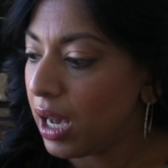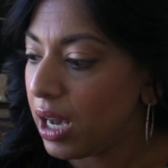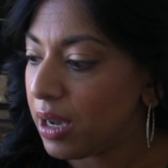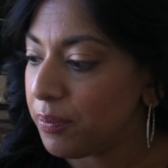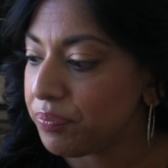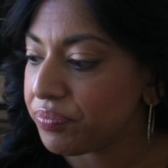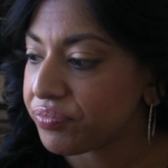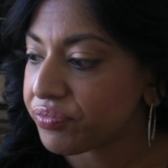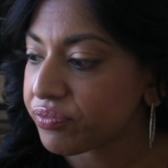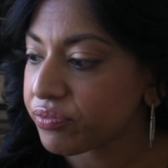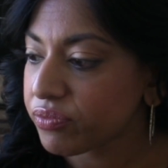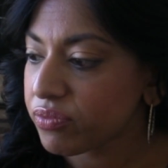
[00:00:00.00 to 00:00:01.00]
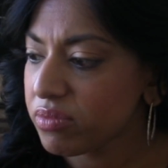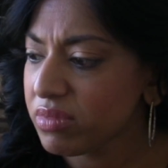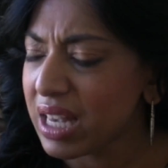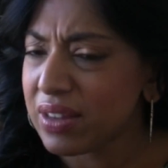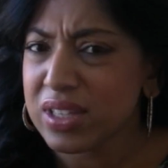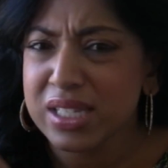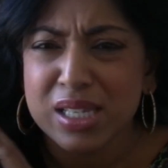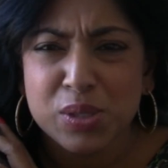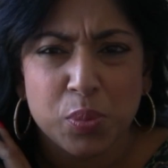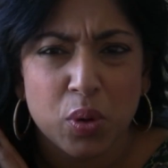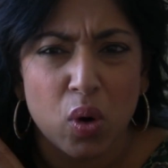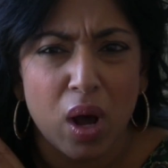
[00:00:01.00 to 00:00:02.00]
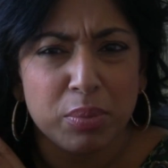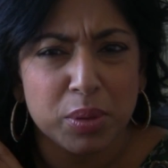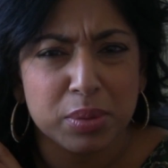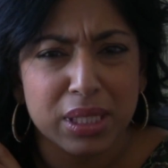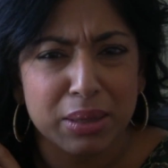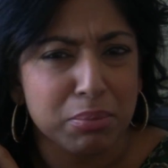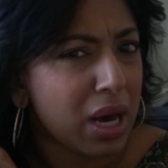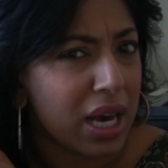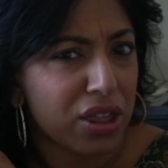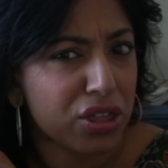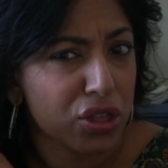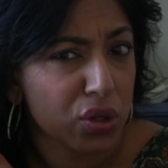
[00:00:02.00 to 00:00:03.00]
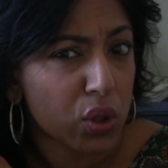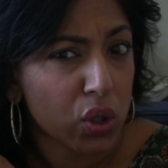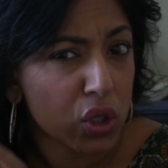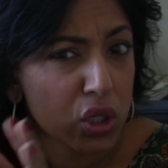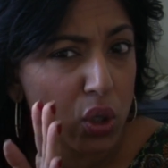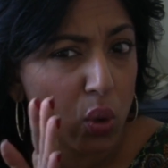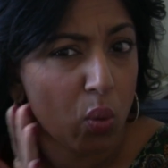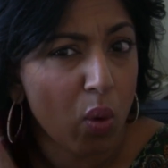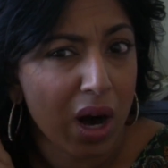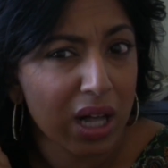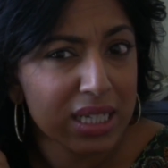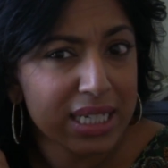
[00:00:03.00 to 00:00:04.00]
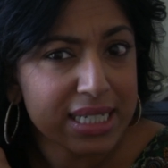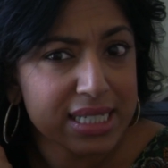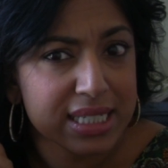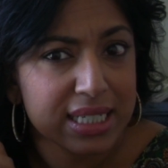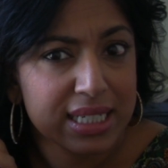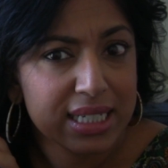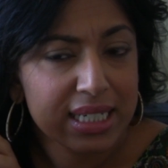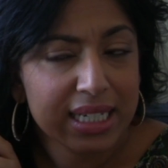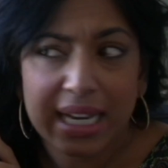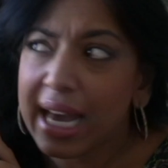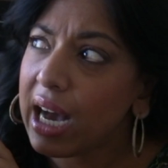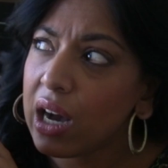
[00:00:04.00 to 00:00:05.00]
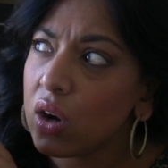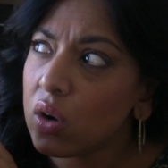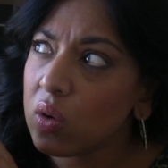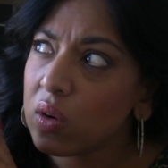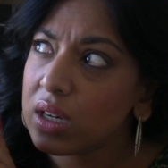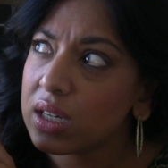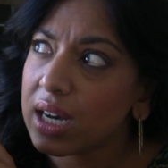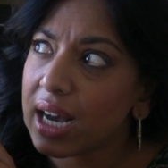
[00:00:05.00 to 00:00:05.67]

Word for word: Um, this is probably my third wallet now.